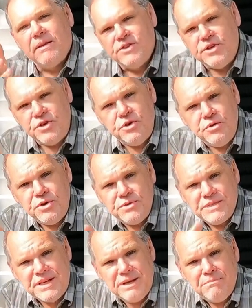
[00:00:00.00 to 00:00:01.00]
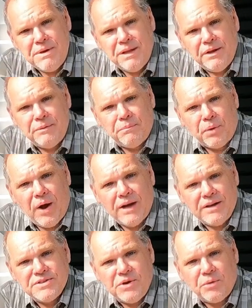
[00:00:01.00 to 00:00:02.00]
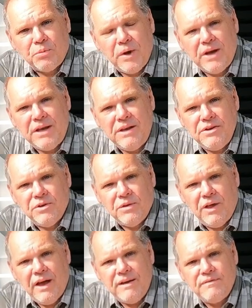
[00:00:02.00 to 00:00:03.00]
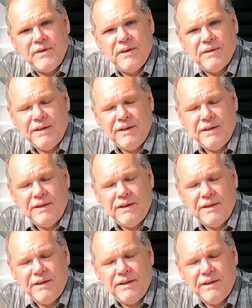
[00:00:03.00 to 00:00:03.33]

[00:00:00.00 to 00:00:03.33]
Do you use any Midland products already in your life?